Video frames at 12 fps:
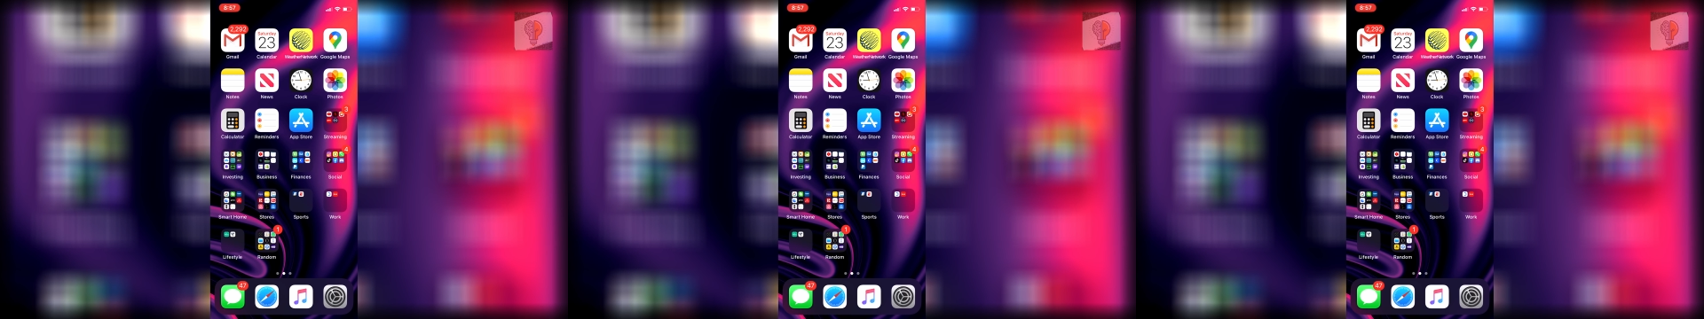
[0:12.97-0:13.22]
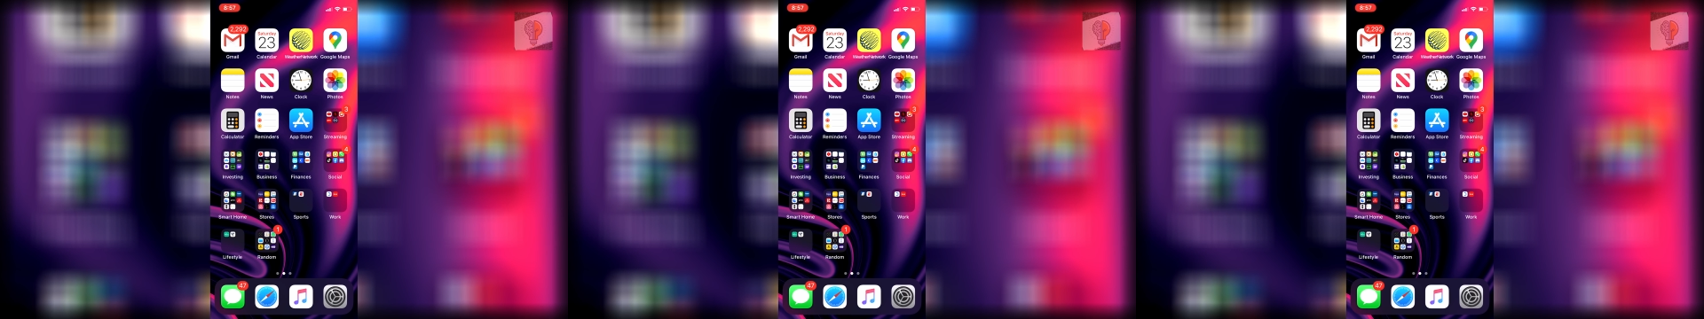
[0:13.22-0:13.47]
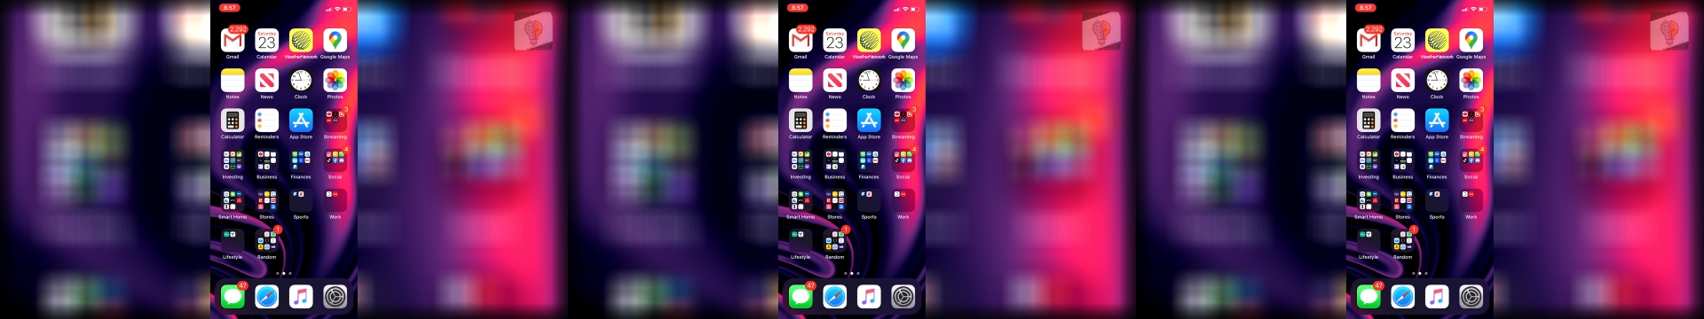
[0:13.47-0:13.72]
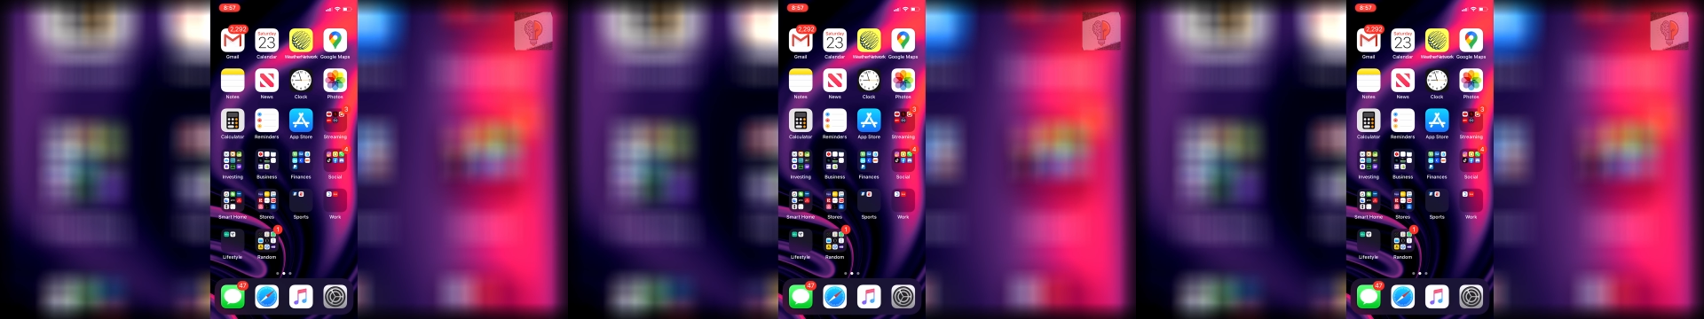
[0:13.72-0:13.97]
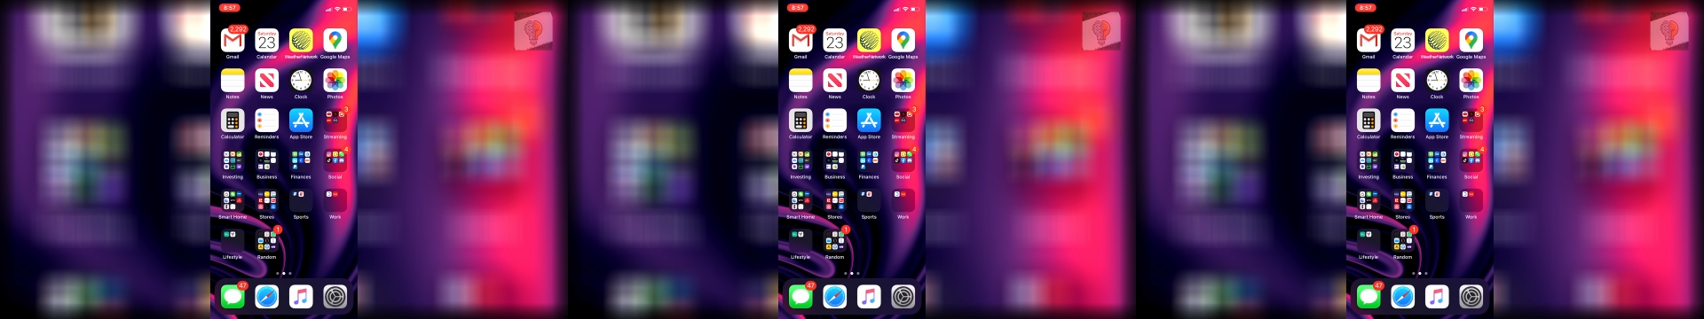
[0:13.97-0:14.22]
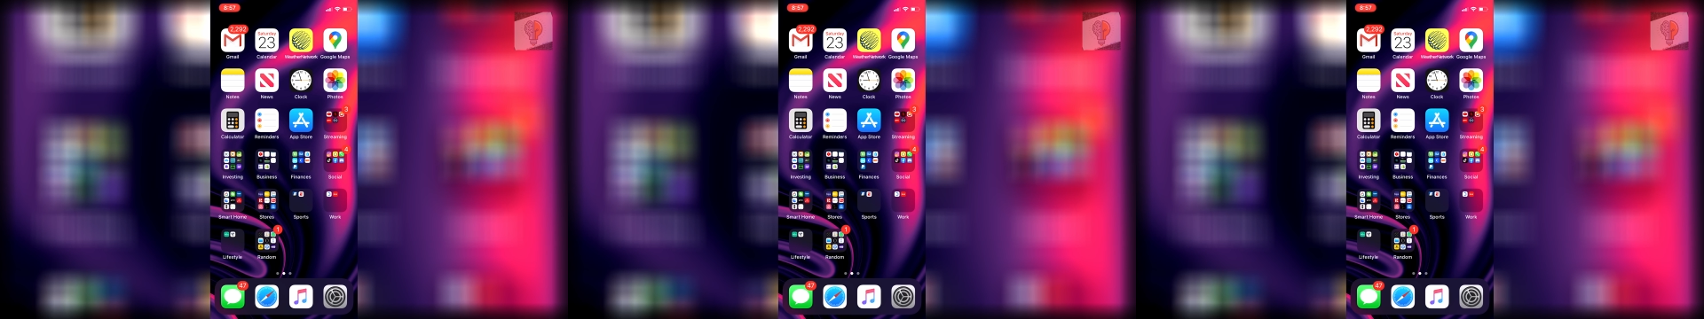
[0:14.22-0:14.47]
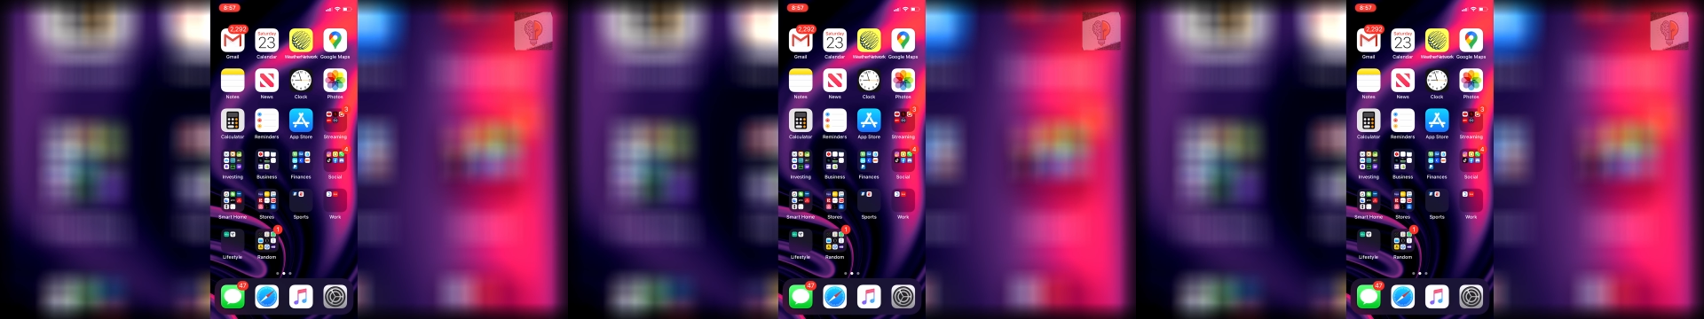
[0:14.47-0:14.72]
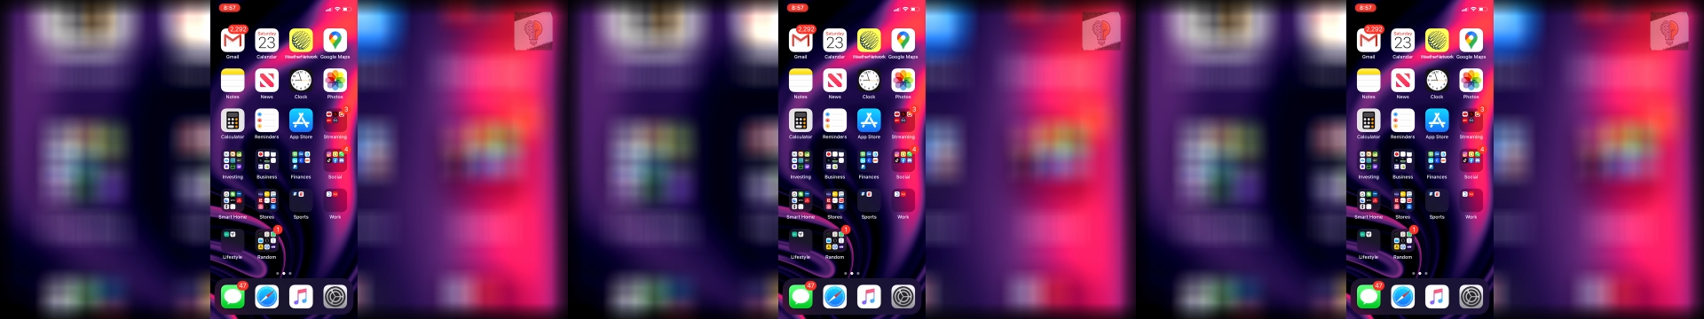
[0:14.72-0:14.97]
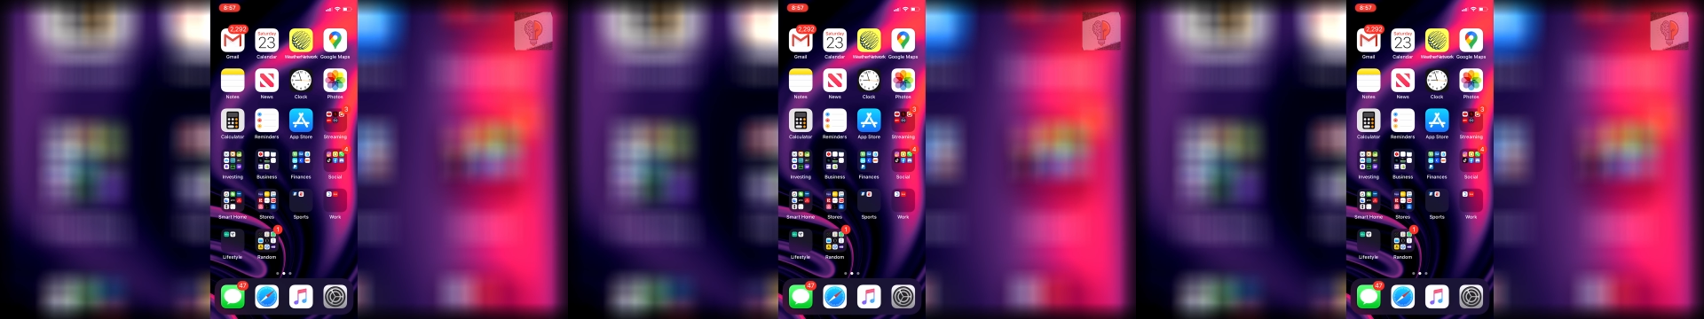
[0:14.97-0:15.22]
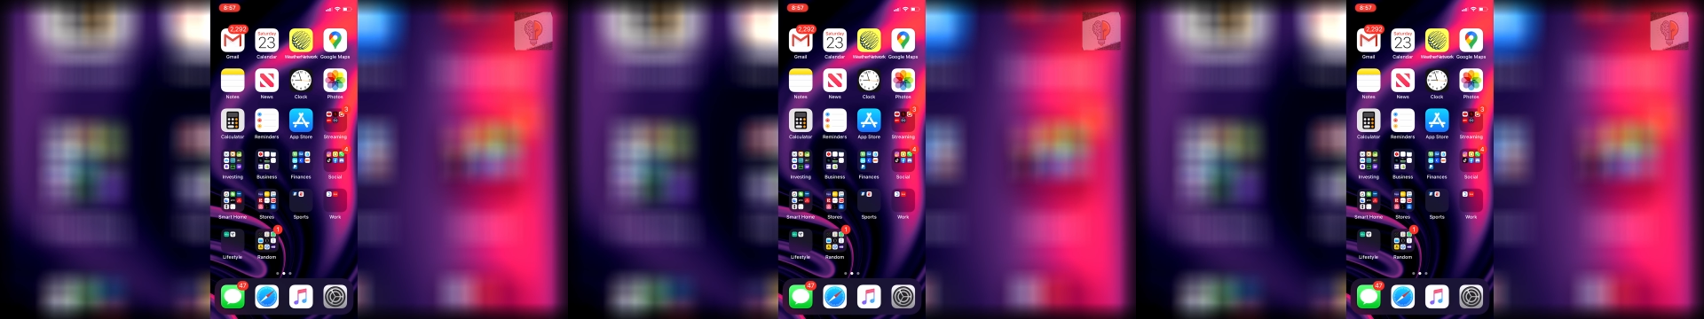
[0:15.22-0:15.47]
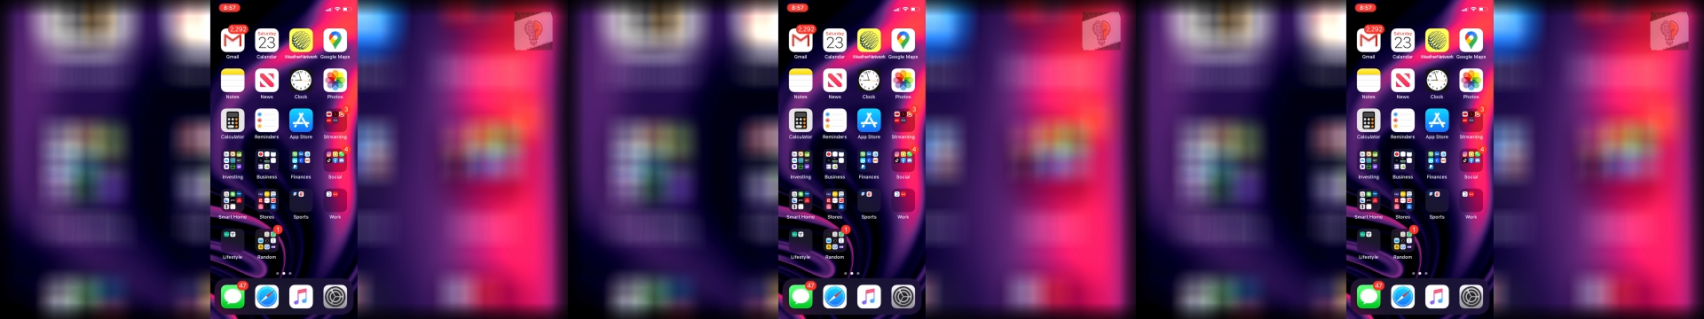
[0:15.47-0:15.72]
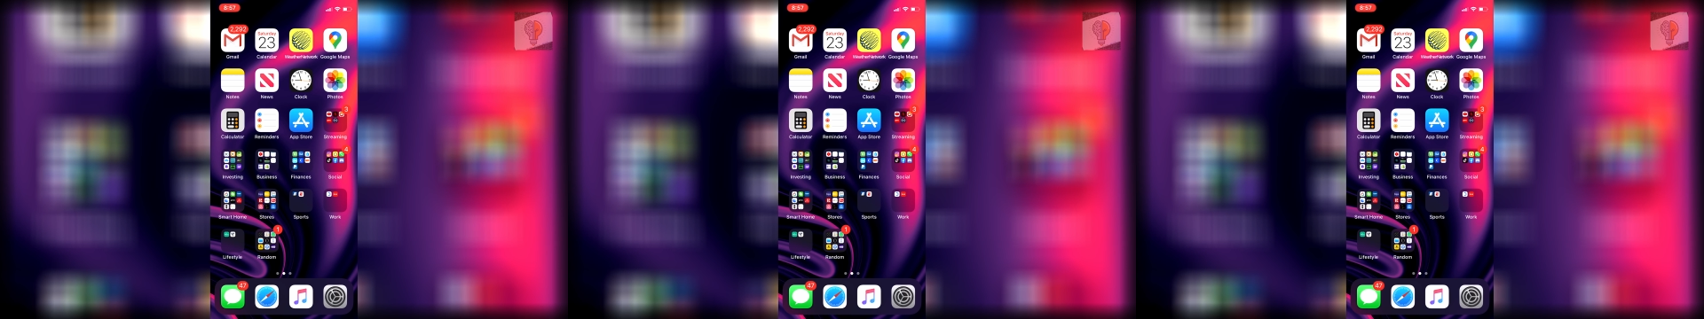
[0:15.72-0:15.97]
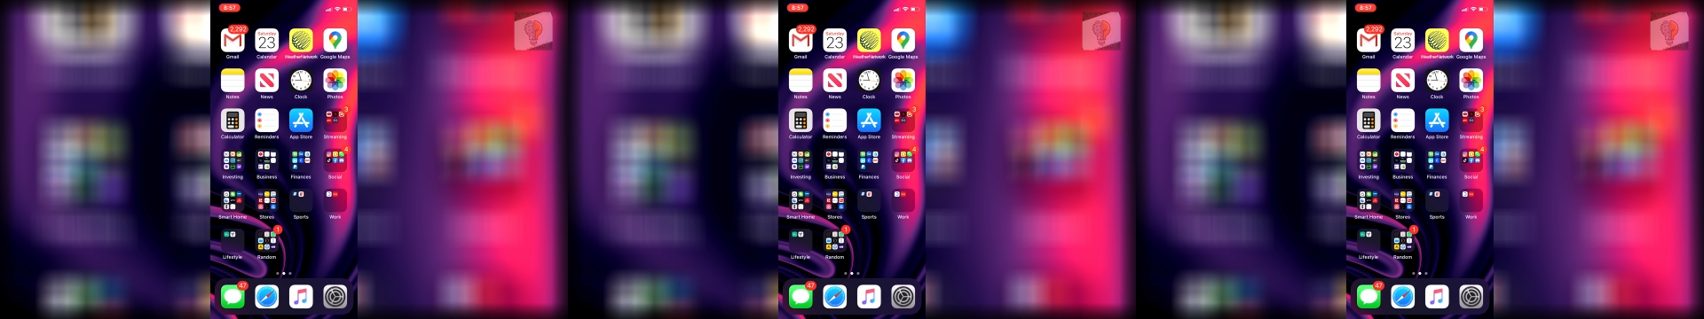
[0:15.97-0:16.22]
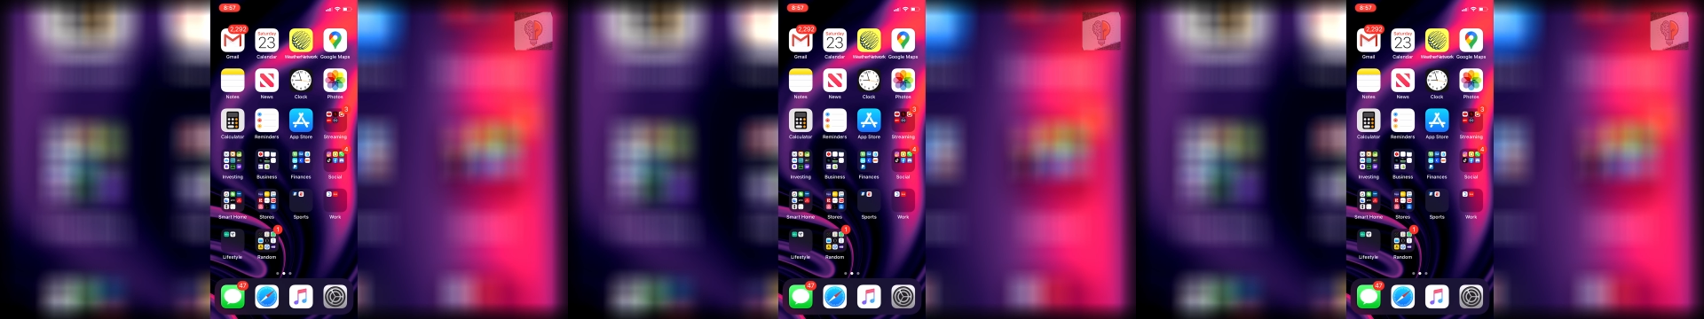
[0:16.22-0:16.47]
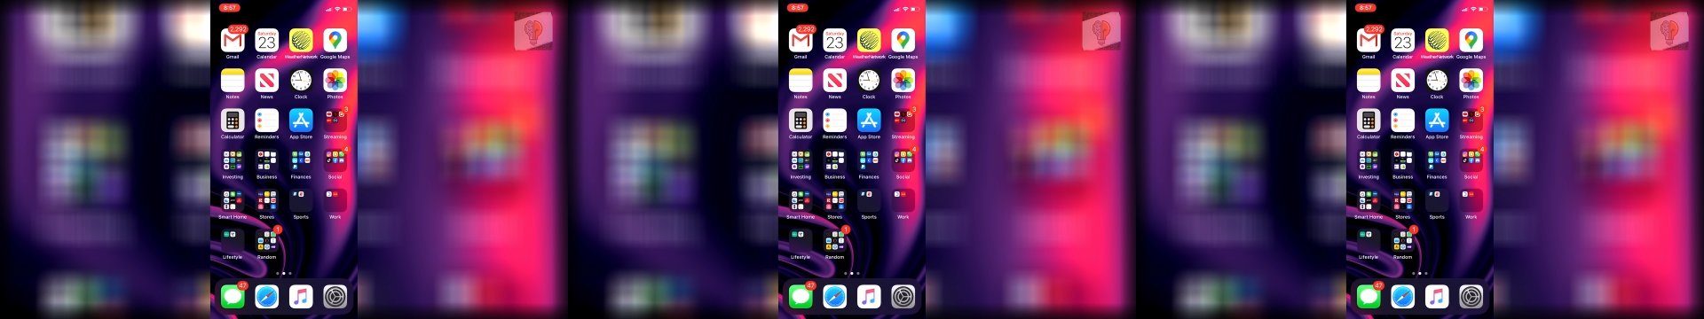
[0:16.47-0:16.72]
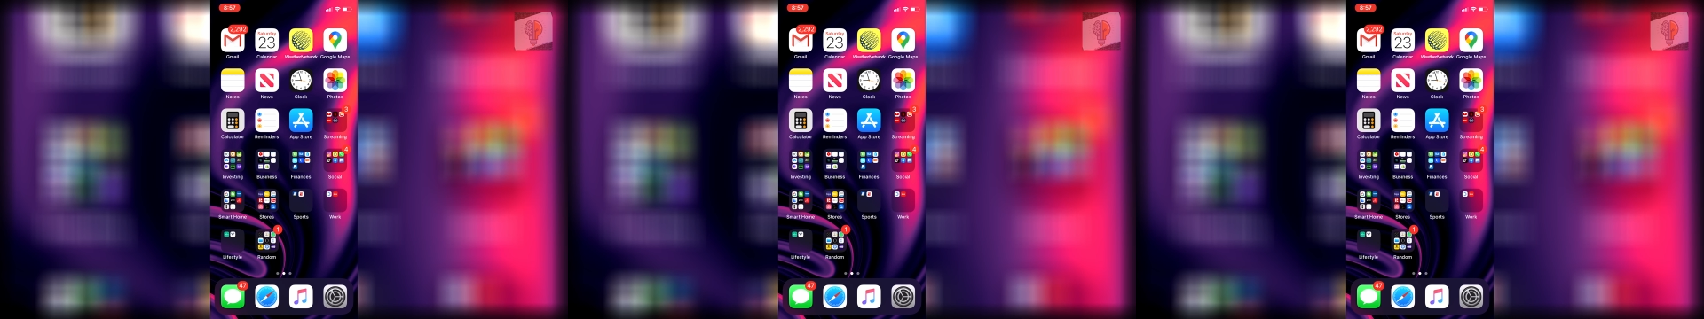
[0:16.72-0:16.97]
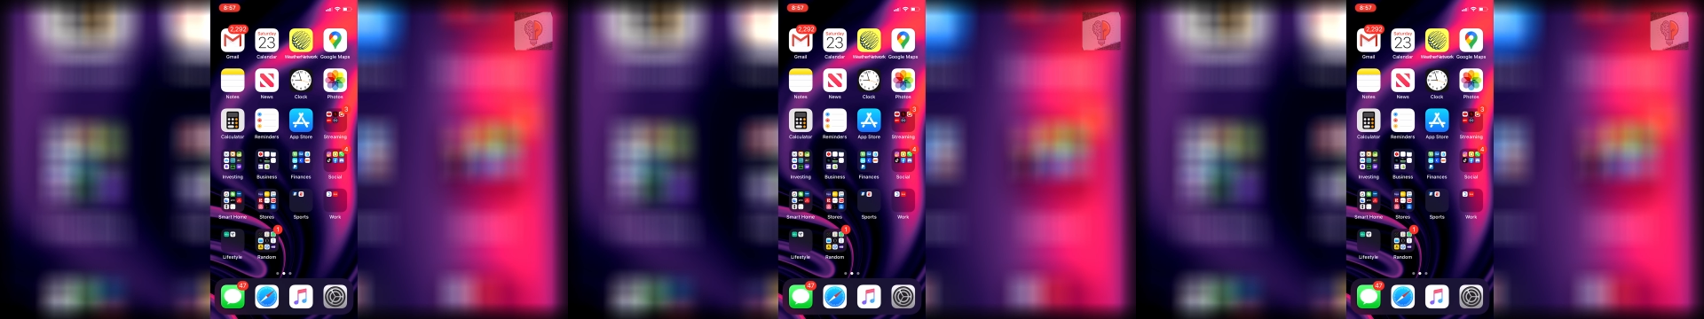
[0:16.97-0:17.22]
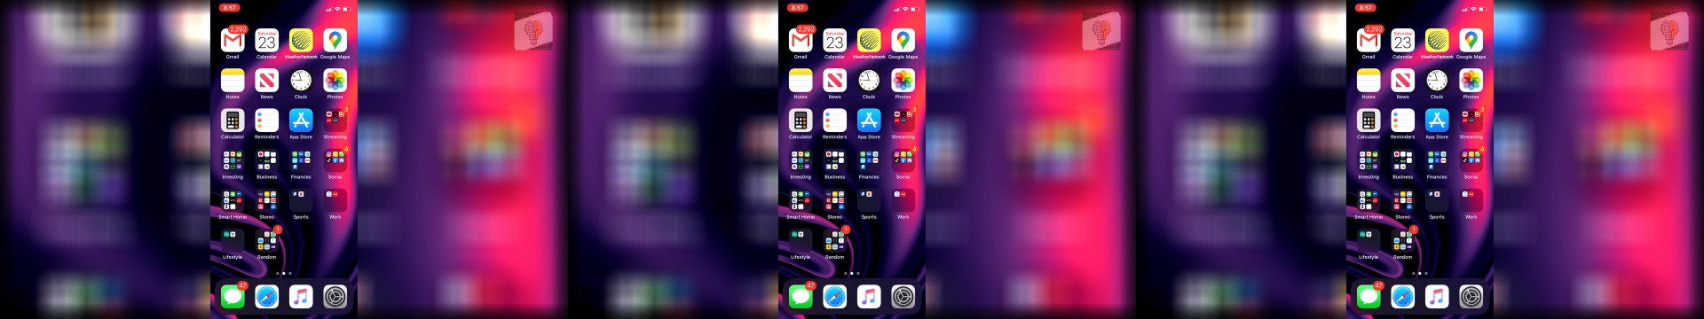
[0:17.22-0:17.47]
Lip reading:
No face is visible, so there are no lips to read.